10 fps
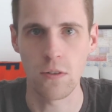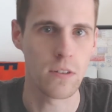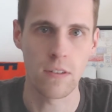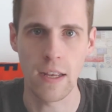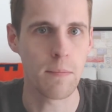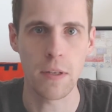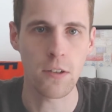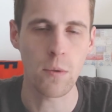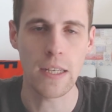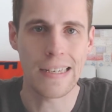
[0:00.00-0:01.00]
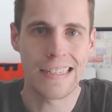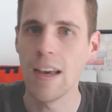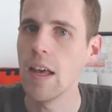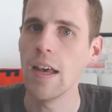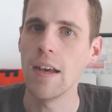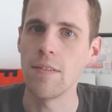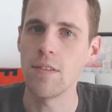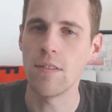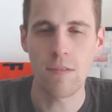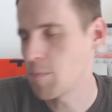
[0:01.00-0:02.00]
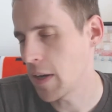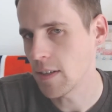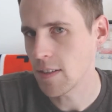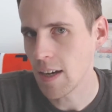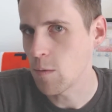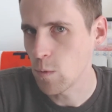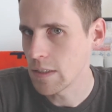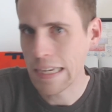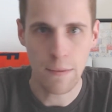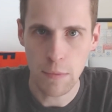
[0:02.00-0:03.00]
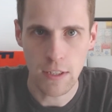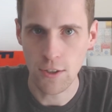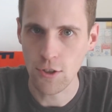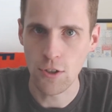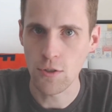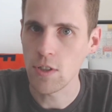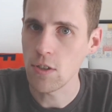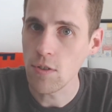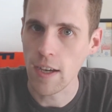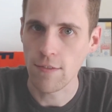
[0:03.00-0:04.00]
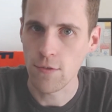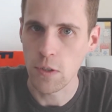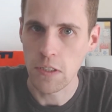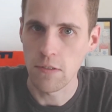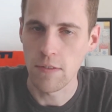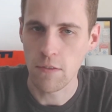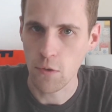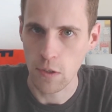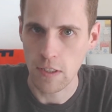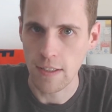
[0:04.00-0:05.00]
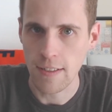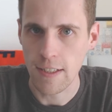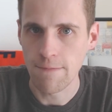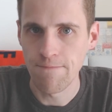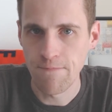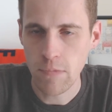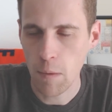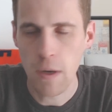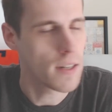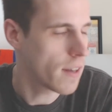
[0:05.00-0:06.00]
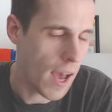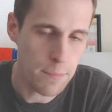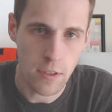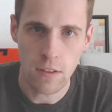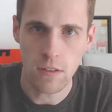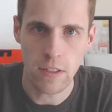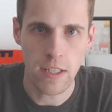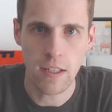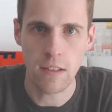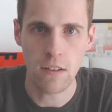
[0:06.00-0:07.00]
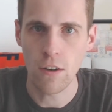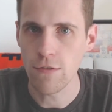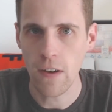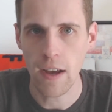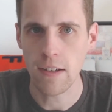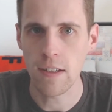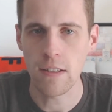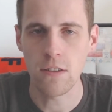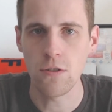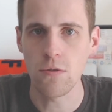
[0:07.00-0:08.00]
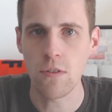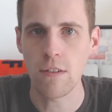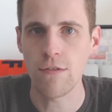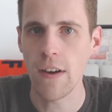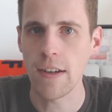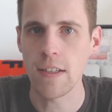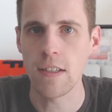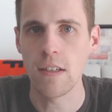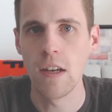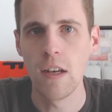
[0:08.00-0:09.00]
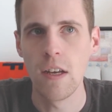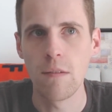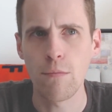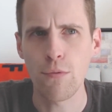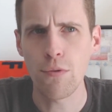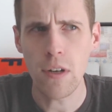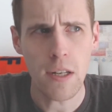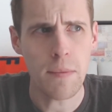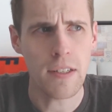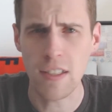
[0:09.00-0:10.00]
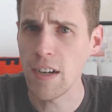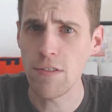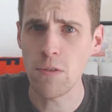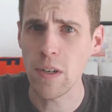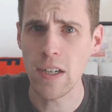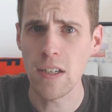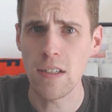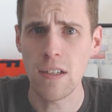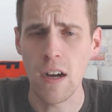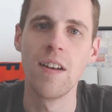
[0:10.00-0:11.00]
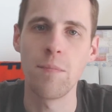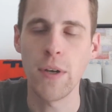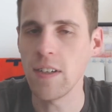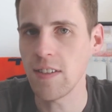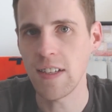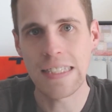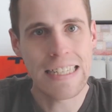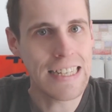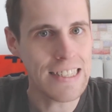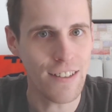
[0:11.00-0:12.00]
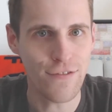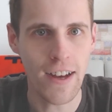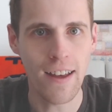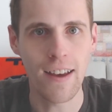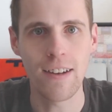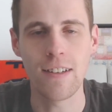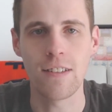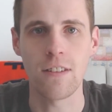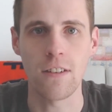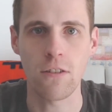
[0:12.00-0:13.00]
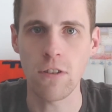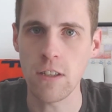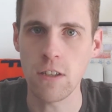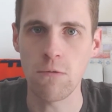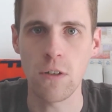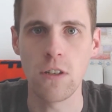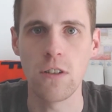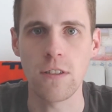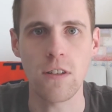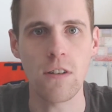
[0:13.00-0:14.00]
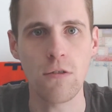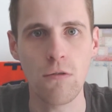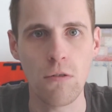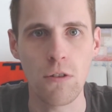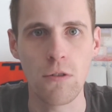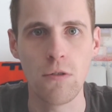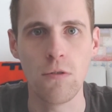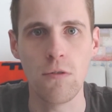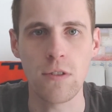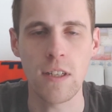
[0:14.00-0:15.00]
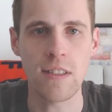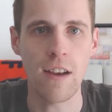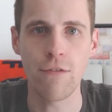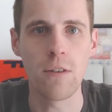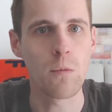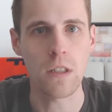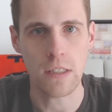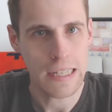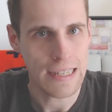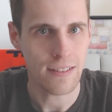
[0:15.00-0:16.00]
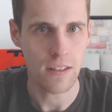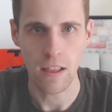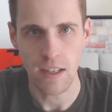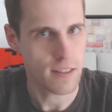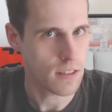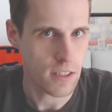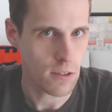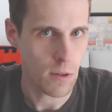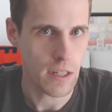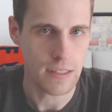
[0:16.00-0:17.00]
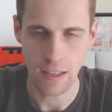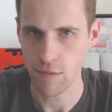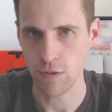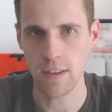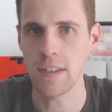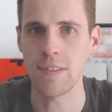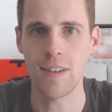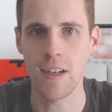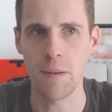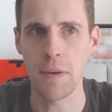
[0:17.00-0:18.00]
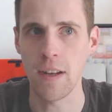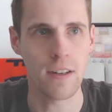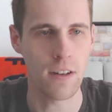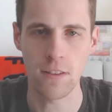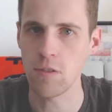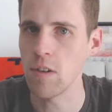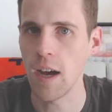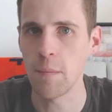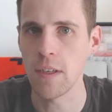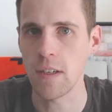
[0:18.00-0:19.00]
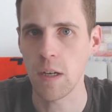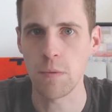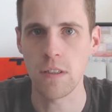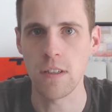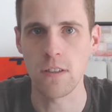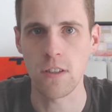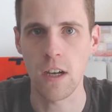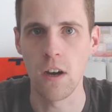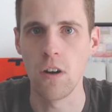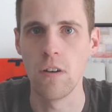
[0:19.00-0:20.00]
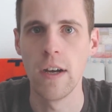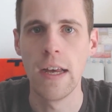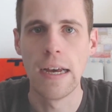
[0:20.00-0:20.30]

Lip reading: or in between, Parasyte will not be the show to do that for you, unfortunately. But absolutely go find it. You can find it pretty much everywhere. Parasyte's easy to find. It's on Crunchyroll. It's on Hulu. Sentai Filmworks has the licensing rights. They've released a dub. It aired on Toonami a couple of years ago.